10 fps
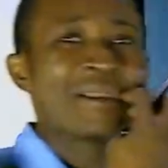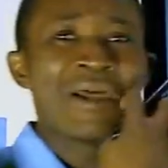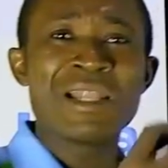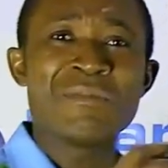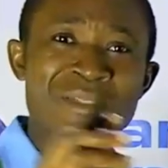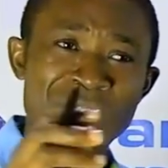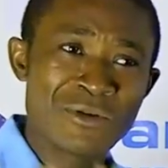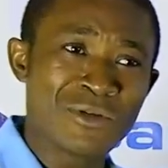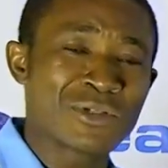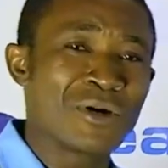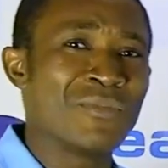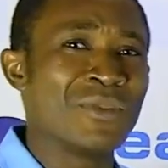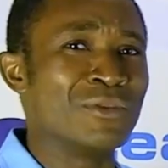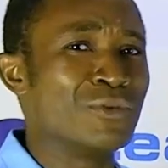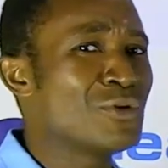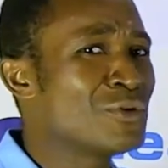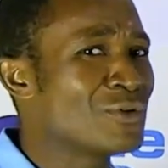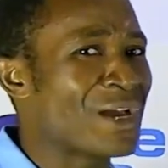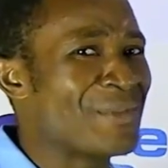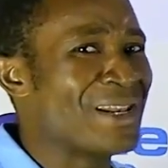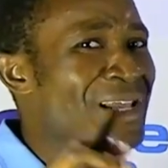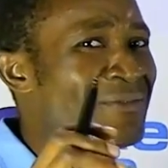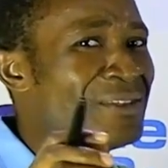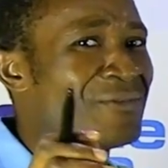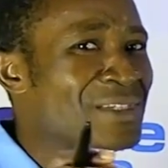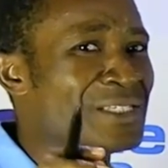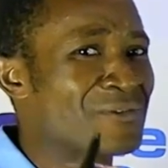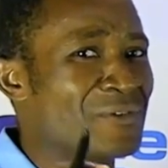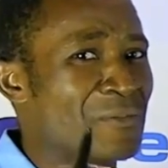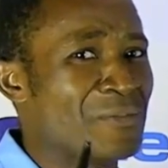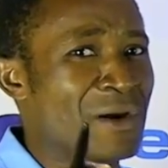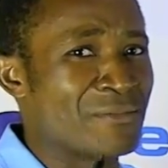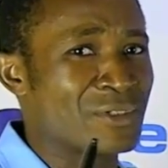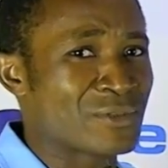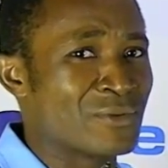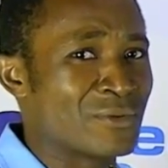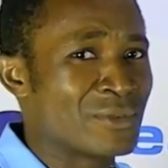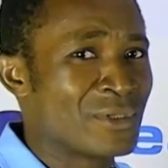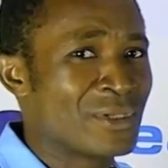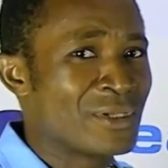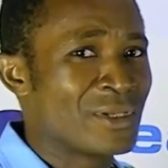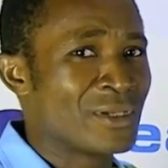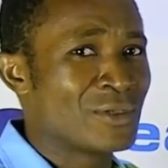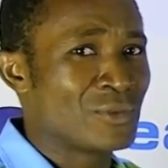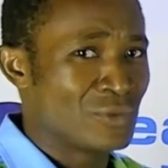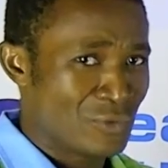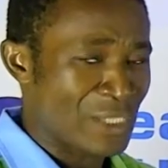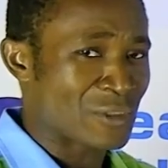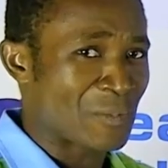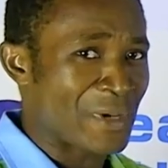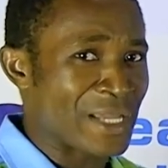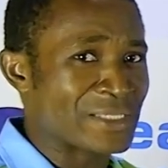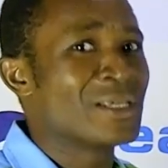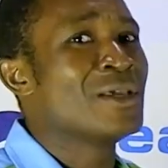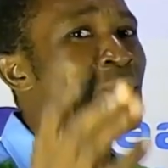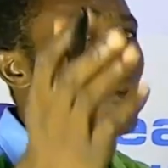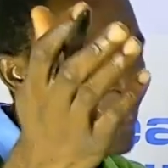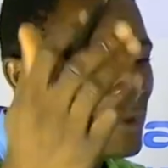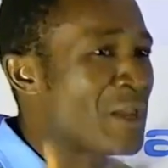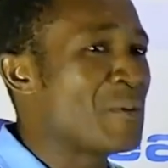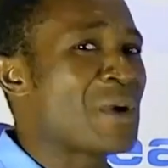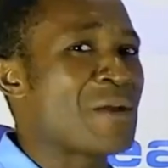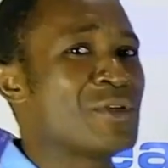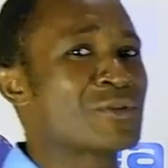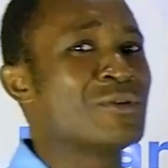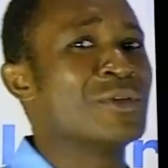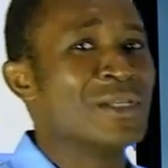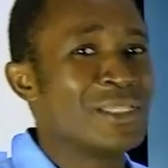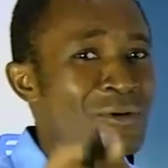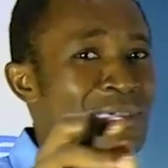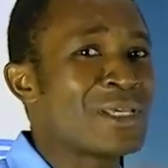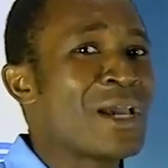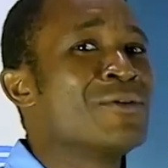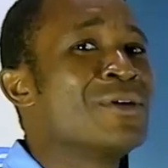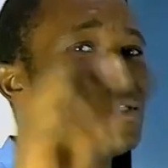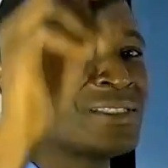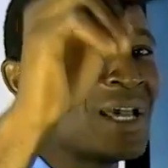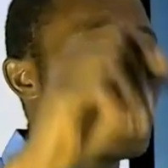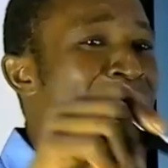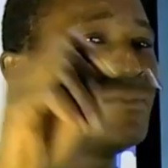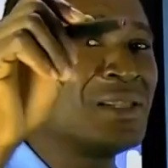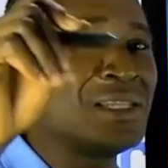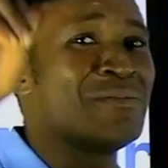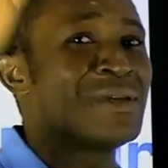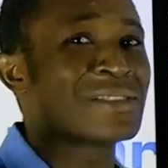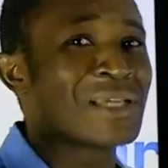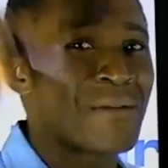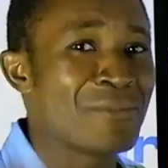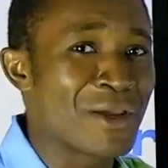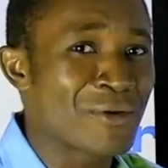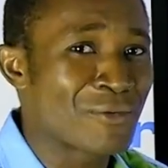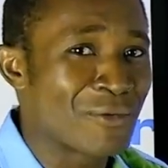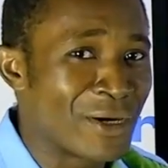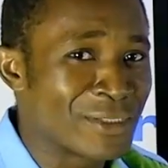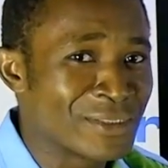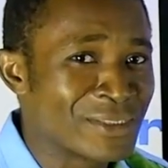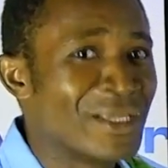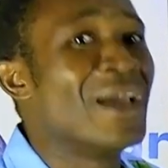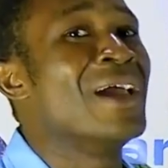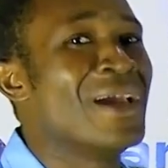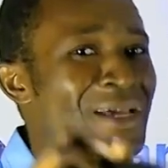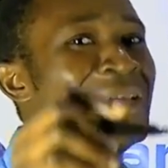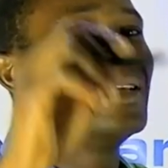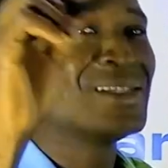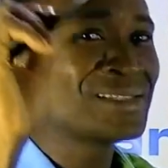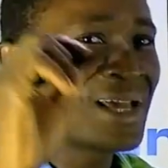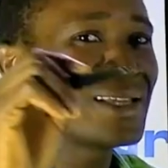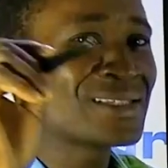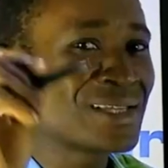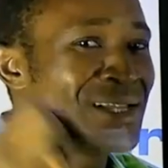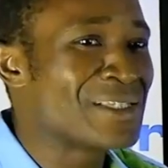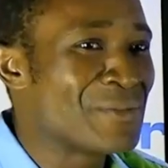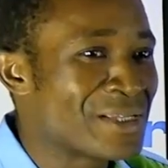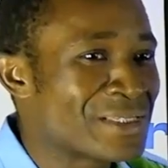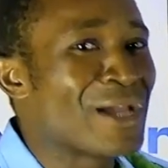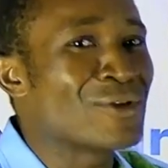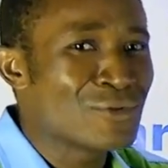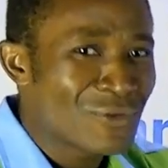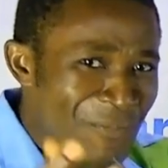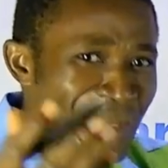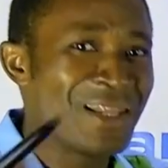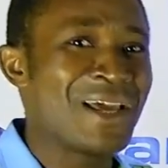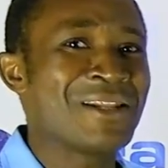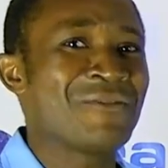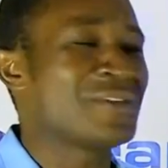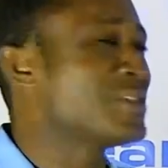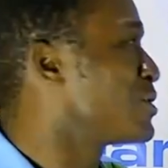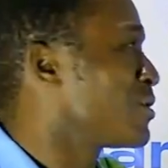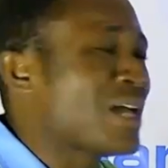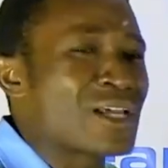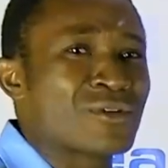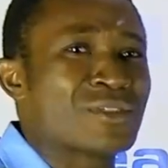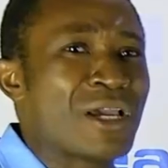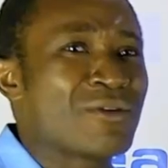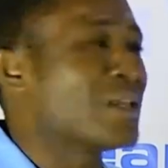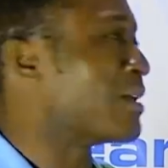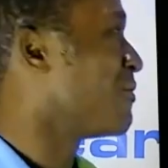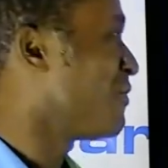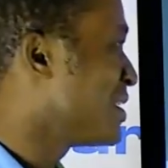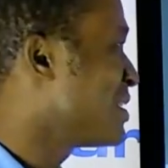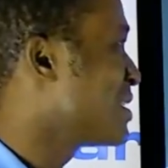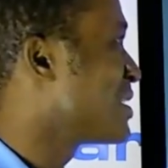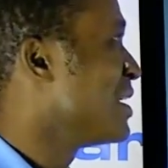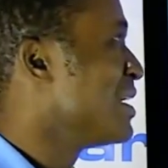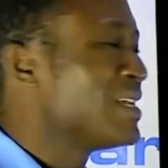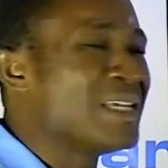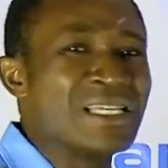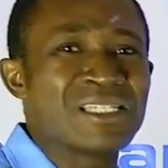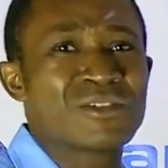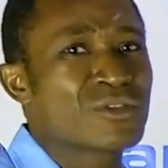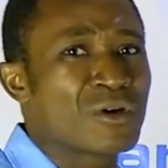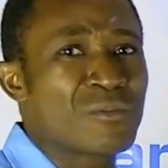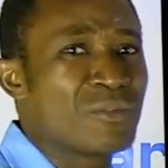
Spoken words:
Now let me tell you something. Do you know you have been learning physics from primary school? You are surprised. When you were in primary school, they will tell you 10 millimeter make 1, 10 centimeter. You've been learning physics. So that's to tell you that physics is so